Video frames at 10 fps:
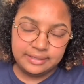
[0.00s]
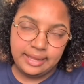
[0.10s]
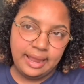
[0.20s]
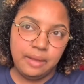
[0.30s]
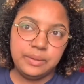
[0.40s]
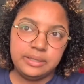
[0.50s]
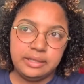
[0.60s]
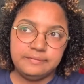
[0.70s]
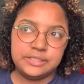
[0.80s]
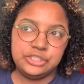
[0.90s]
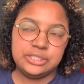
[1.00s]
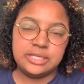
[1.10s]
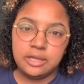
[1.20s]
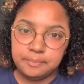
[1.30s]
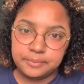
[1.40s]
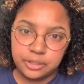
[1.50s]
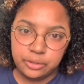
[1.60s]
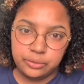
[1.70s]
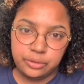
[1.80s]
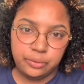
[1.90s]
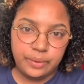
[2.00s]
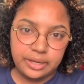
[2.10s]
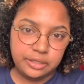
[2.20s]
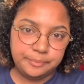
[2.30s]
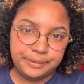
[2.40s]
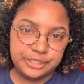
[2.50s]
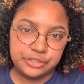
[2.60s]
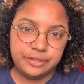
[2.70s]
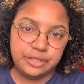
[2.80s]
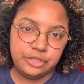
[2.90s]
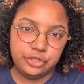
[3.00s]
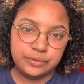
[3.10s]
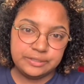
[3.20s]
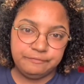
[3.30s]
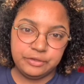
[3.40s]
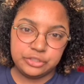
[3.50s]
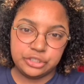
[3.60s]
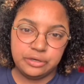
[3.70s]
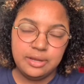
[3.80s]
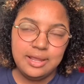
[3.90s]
Like I would love to just upload a regular picture and then use a filter.